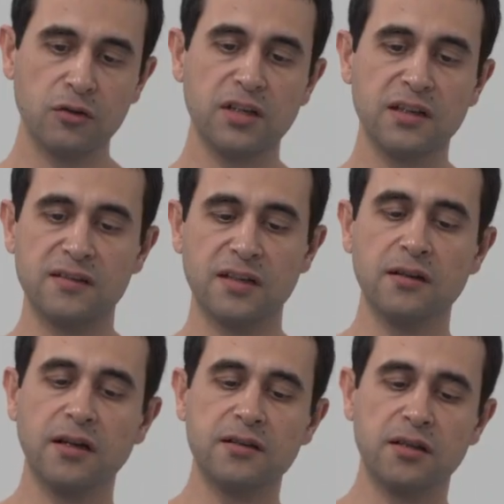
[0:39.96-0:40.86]
a
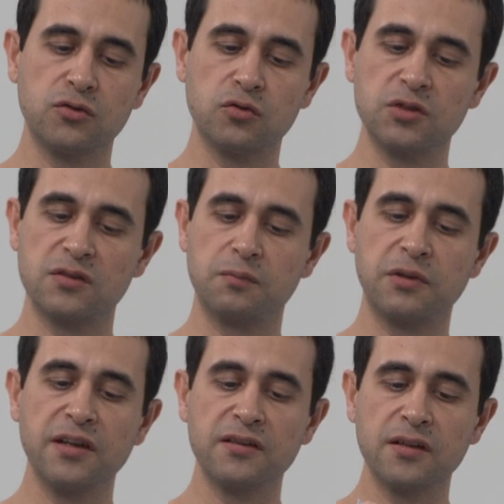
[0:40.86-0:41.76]
satellite and you just
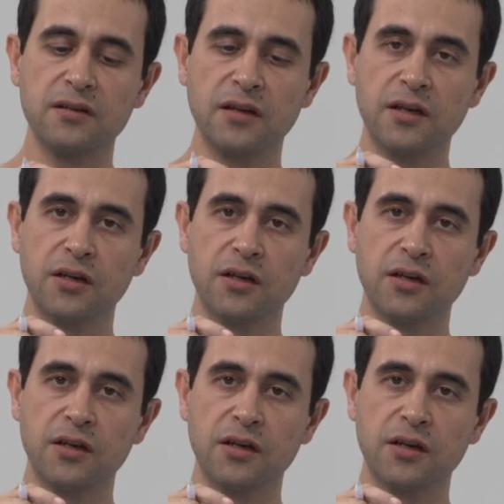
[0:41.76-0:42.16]
place it